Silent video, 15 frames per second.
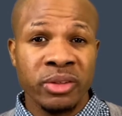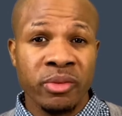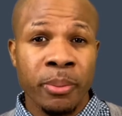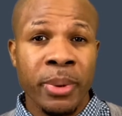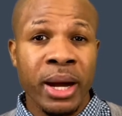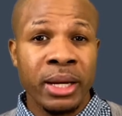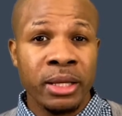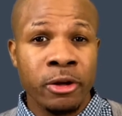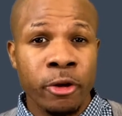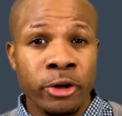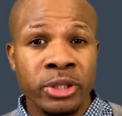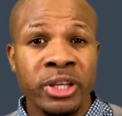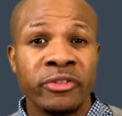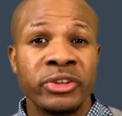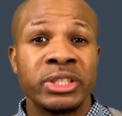of the body, go to
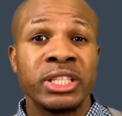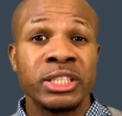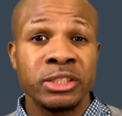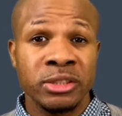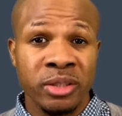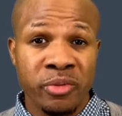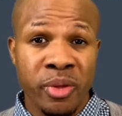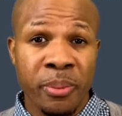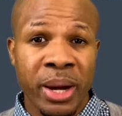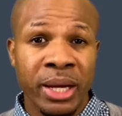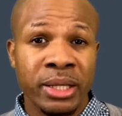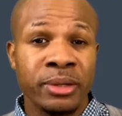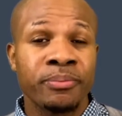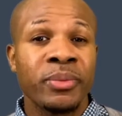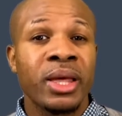different tissues of the
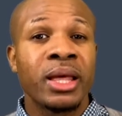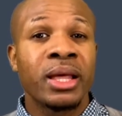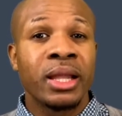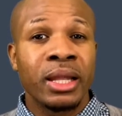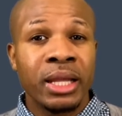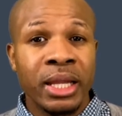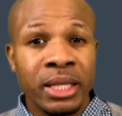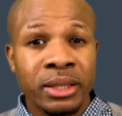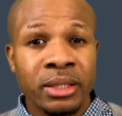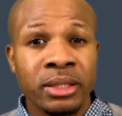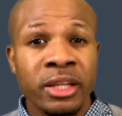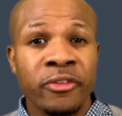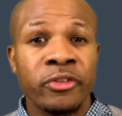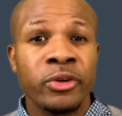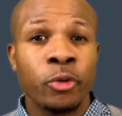body, let the
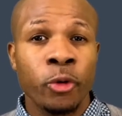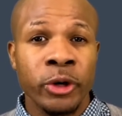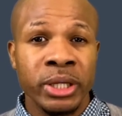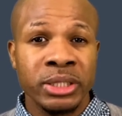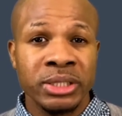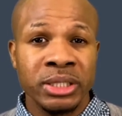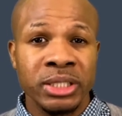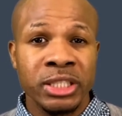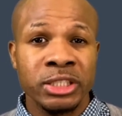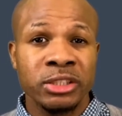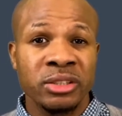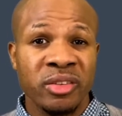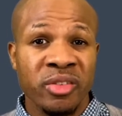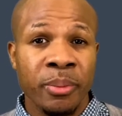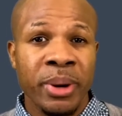different organs and
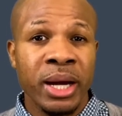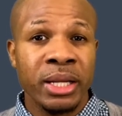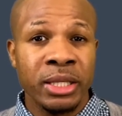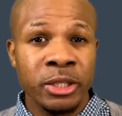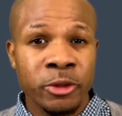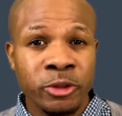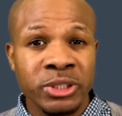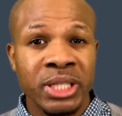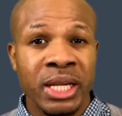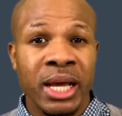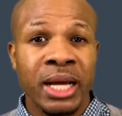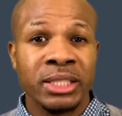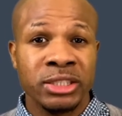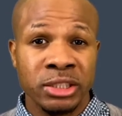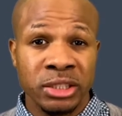tissues of the body use that
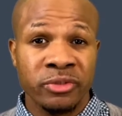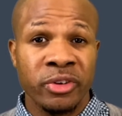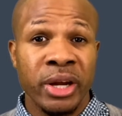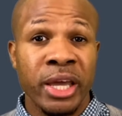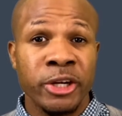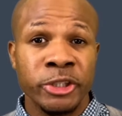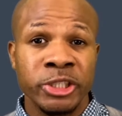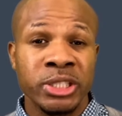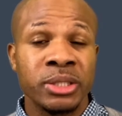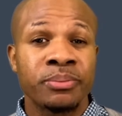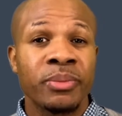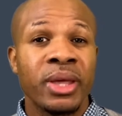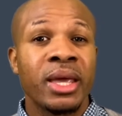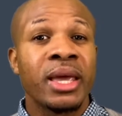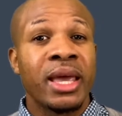oxygen for energy,
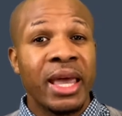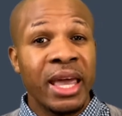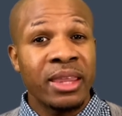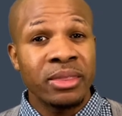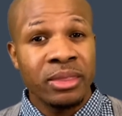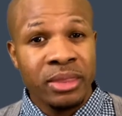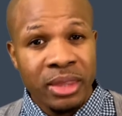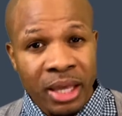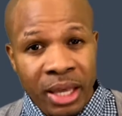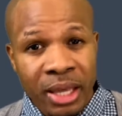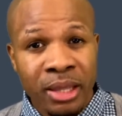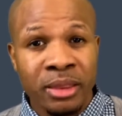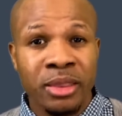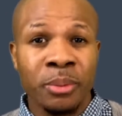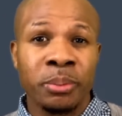and
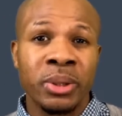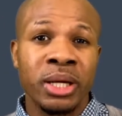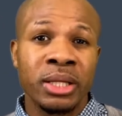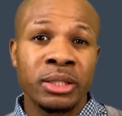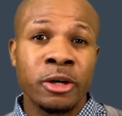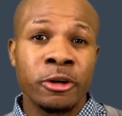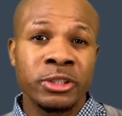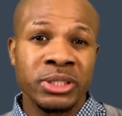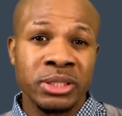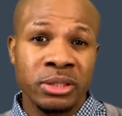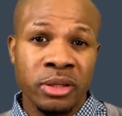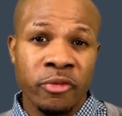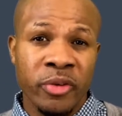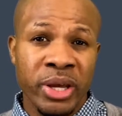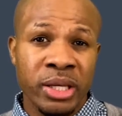then the blood goes into
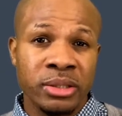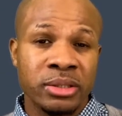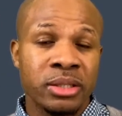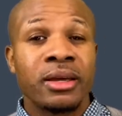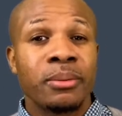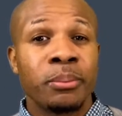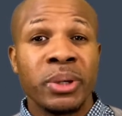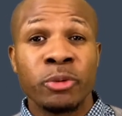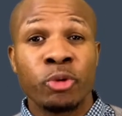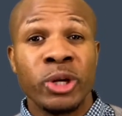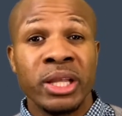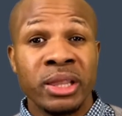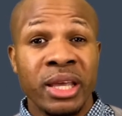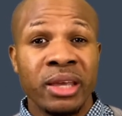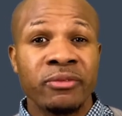the veins. But with
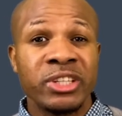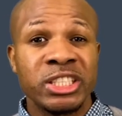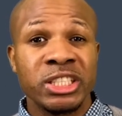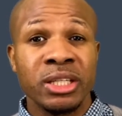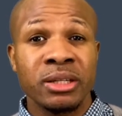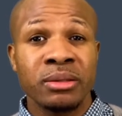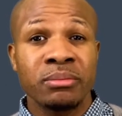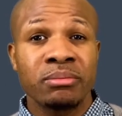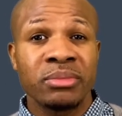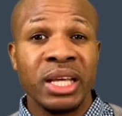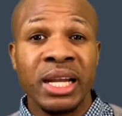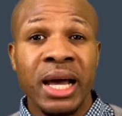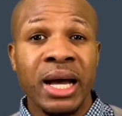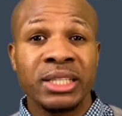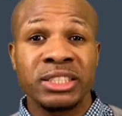an AV shunt,
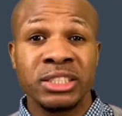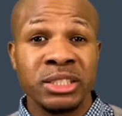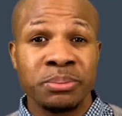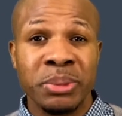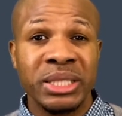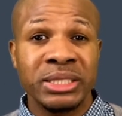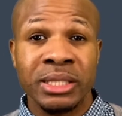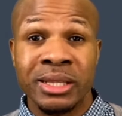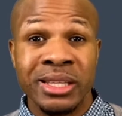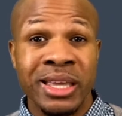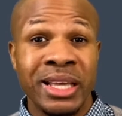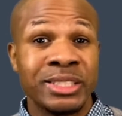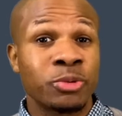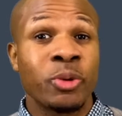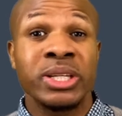that oxygen basically
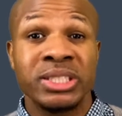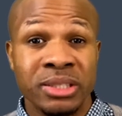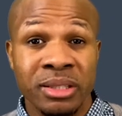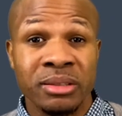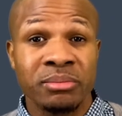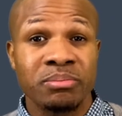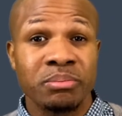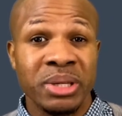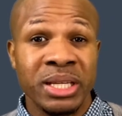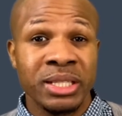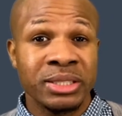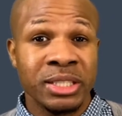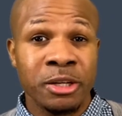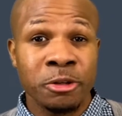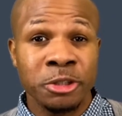gets wasted
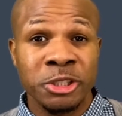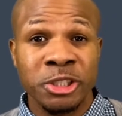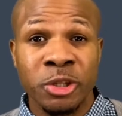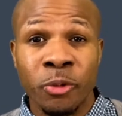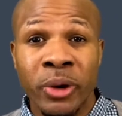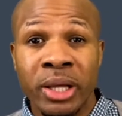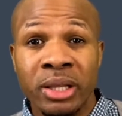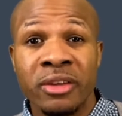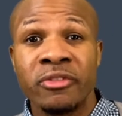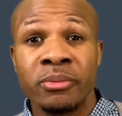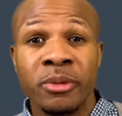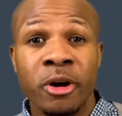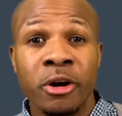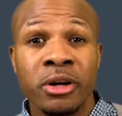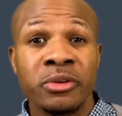because it goes directly from
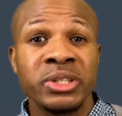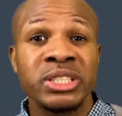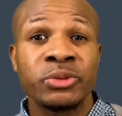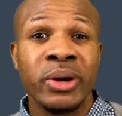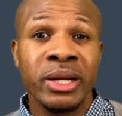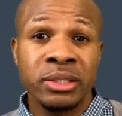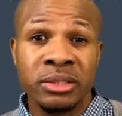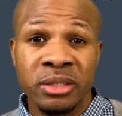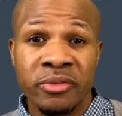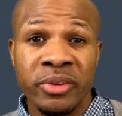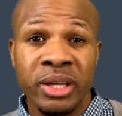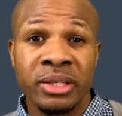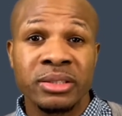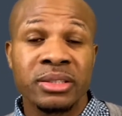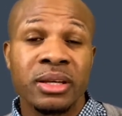the arteries right into the
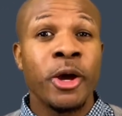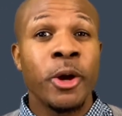veins